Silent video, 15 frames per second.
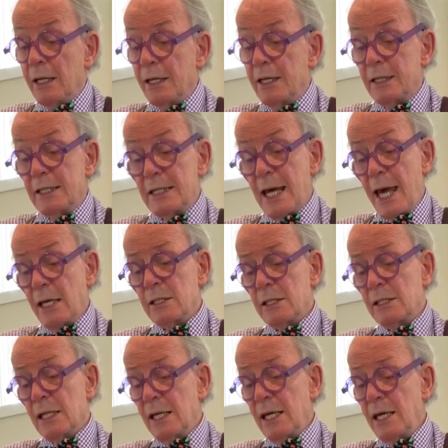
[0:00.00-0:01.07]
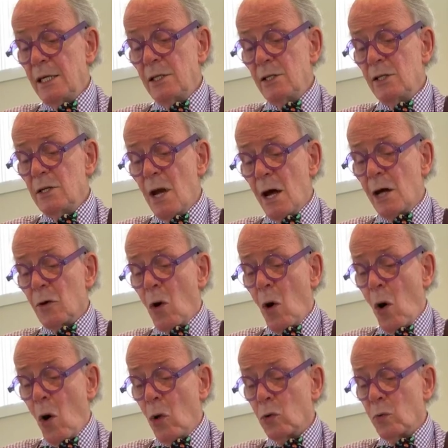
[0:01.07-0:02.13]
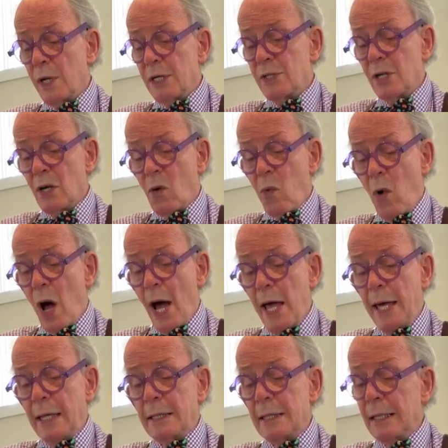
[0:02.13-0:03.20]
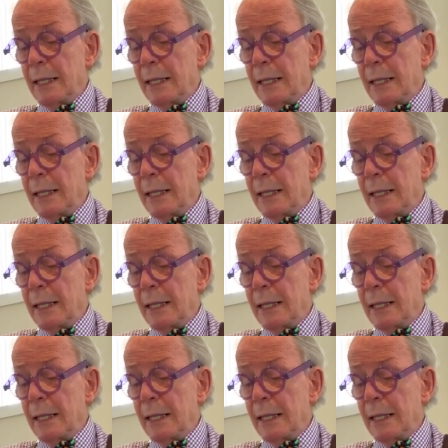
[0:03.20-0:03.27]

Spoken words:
the text is not always a quiet